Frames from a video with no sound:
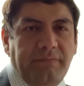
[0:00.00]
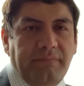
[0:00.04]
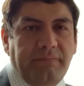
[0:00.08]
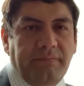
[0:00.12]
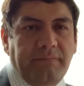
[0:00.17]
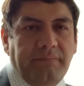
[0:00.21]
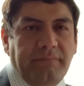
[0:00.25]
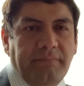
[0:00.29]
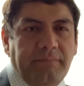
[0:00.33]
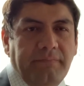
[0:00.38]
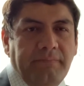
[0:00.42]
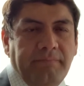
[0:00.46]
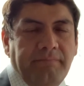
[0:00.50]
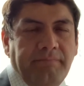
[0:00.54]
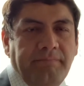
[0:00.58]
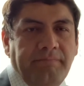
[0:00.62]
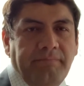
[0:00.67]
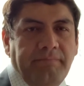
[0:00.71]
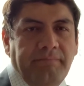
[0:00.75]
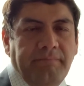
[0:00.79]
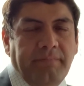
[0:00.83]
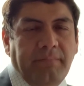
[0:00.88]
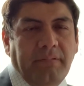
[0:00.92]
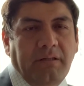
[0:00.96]

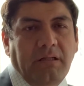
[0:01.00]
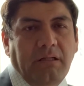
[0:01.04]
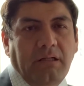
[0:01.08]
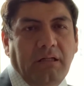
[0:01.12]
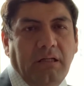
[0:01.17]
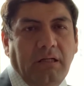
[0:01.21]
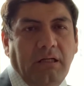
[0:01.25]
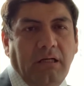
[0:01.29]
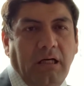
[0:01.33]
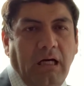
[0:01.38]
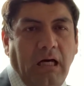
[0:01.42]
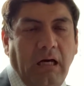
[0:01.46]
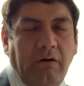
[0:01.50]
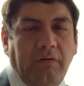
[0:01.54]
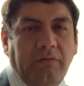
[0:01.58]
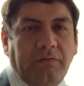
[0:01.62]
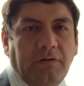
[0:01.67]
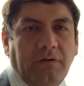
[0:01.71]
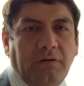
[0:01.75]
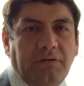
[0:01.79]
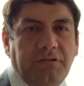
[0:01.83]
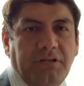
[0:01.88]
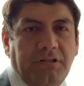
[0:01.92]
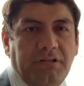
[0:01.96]
and of
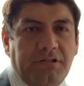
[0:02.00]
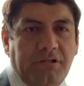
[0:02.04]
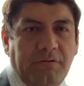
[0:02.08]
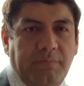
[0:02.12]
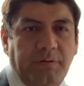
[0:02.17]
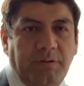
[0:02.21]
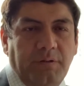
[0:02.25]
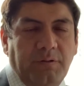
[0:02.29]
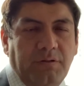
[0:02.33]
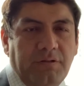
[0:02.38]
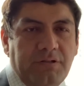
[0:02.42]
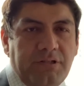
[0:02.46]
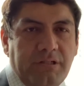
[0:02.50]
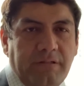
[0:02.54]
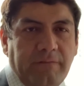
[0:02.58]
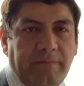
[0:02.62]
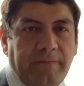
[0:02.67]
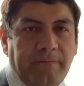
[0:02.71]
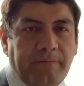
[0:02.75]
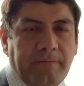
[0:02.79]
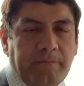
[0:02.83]
course, entrepreneurship.